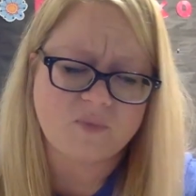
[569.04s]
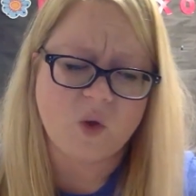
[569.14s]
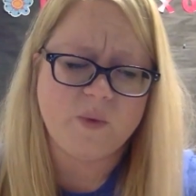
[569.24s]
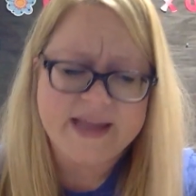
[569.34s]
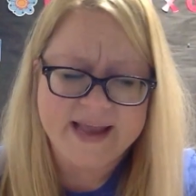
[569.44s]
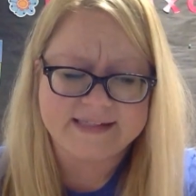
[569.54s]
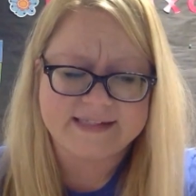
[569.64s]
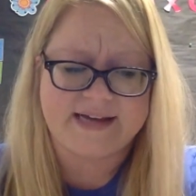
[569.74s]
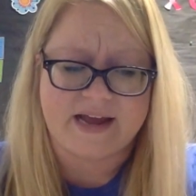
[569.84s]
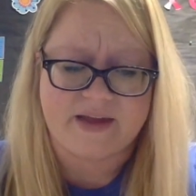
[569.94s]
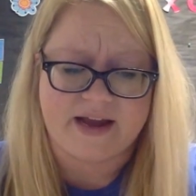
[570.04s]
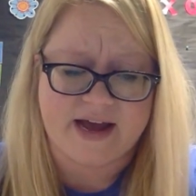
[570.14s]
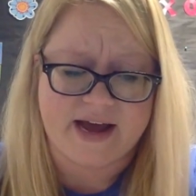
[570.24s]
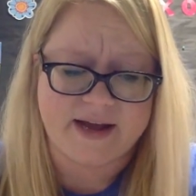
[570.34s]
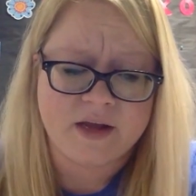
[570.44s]
We can't stand that
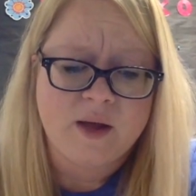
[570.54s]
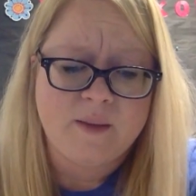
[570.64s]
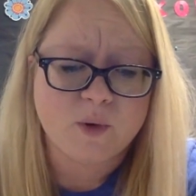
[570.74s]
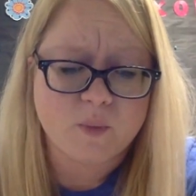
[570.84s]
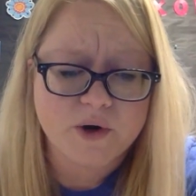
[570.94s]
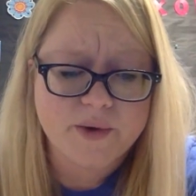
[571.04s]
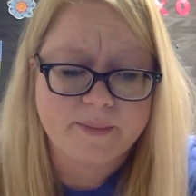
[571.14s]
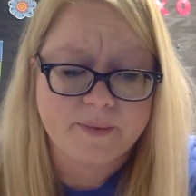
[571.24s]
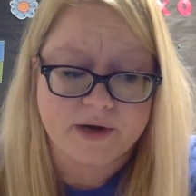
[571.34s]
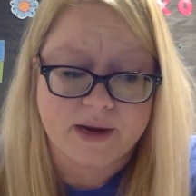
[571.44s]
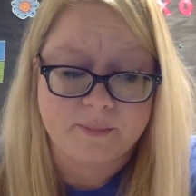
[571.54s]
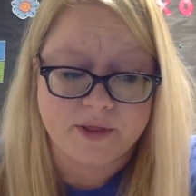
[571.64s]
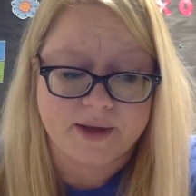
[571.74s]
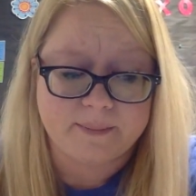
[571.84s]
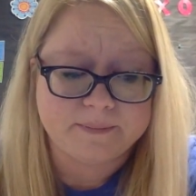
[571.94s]
guy, but we're going to put up with
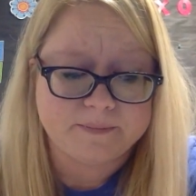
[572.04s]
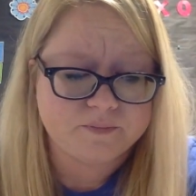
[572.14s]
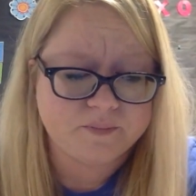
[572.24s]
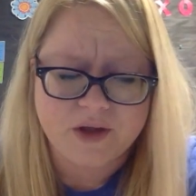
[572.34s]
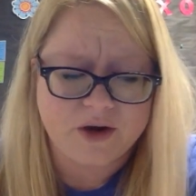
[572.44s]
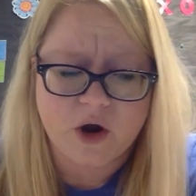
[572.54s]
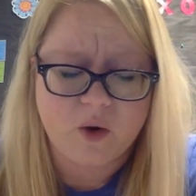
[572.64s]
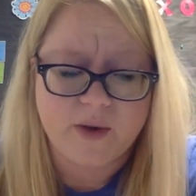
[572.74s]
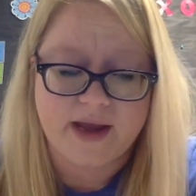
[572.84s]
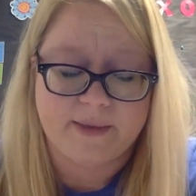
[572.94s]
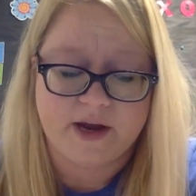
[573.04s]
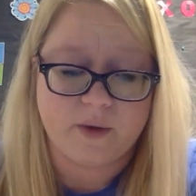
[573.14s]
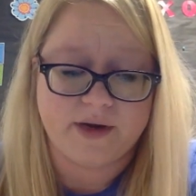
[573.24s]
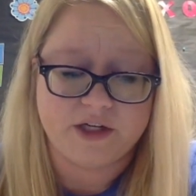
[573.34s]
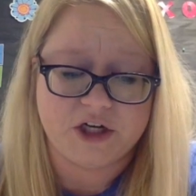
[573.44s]
him. No way am I
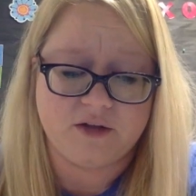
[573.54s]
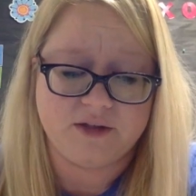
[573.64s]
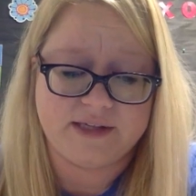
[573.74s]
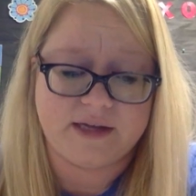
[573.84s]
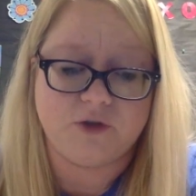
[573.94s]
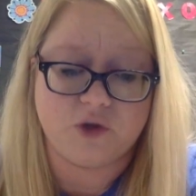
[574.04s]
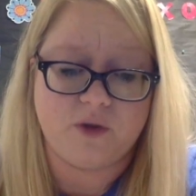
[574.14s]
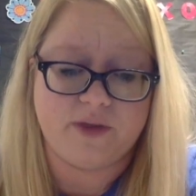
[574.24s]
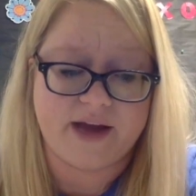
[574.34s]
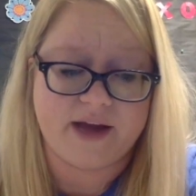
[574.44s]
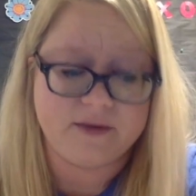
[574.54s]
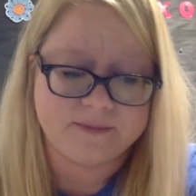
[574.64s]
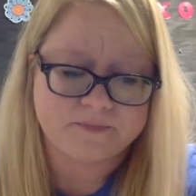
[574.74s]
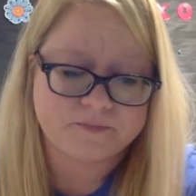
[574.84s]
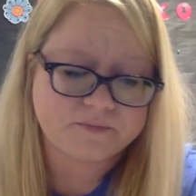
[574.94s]
going to tell Joel that.
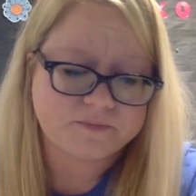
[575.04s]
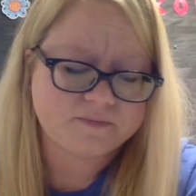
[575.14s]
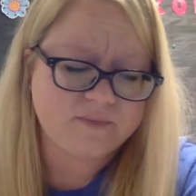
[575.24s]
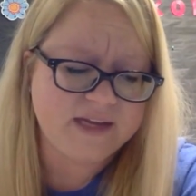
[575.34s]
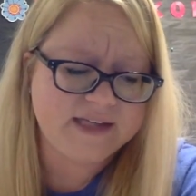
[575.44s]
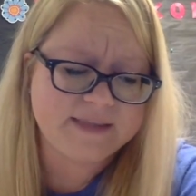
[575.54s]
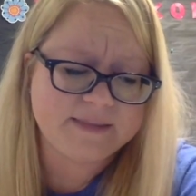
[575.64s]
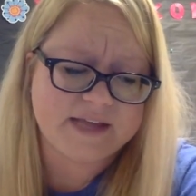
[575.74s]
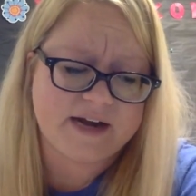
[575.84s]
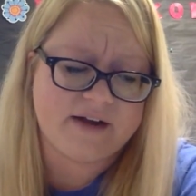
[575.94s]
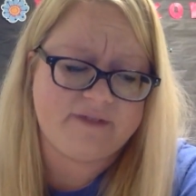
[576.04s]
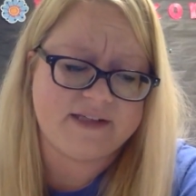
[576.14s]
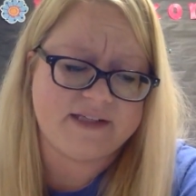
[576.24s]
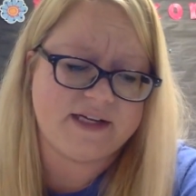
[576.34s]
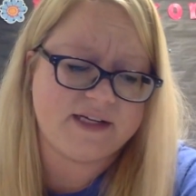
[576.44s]
He's upset enough
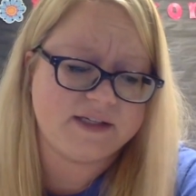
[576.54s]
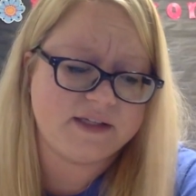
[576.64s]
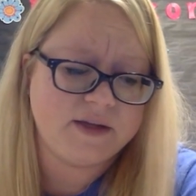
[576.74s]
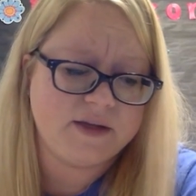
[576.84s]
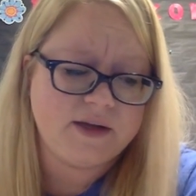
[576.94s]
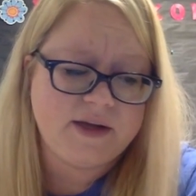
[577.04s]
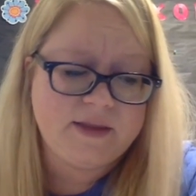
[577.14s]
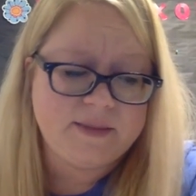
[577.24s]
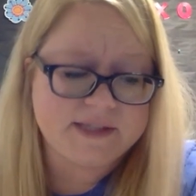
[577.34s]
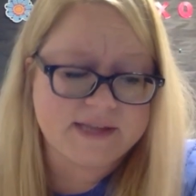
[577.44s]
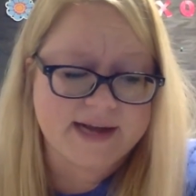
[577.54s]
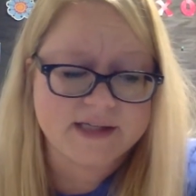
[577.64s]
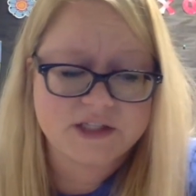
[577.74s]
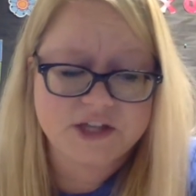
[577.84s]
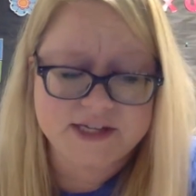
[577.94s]
as it is.
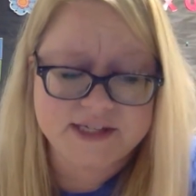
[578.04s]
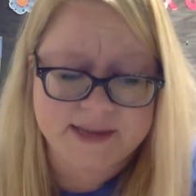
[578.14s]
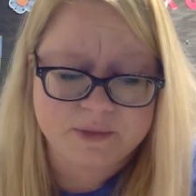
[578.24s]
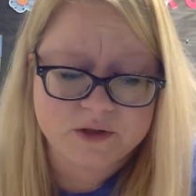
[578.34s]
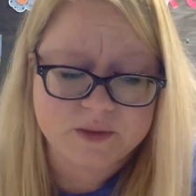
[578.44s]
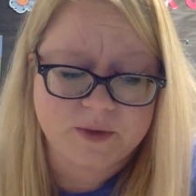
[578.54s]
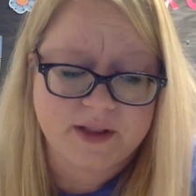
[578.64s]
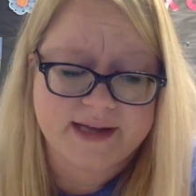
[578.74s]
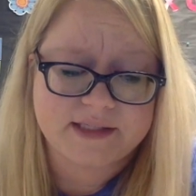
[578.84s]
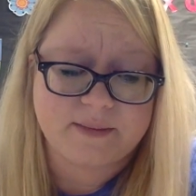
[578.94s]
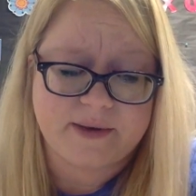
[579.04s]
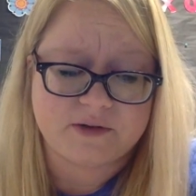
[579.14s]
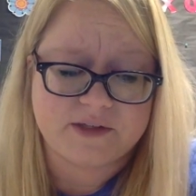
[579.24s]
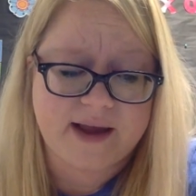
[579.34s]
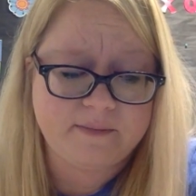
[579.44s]
Besides, Chase Ambrose will last
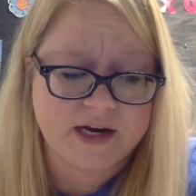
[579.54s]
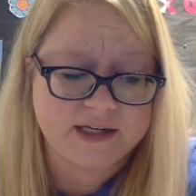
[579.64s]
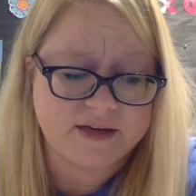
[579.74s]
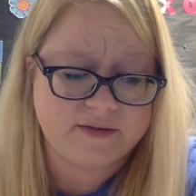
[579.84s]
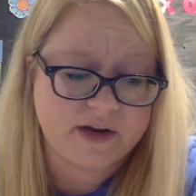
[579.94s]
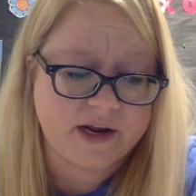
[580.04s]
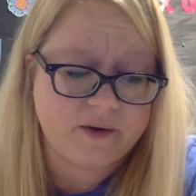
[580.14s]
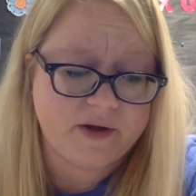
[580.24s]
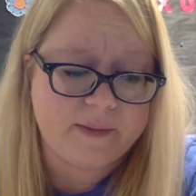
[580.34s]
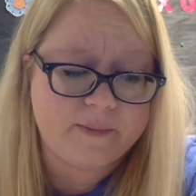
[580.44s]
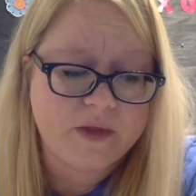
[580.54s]
about 10 minutes in Video Club.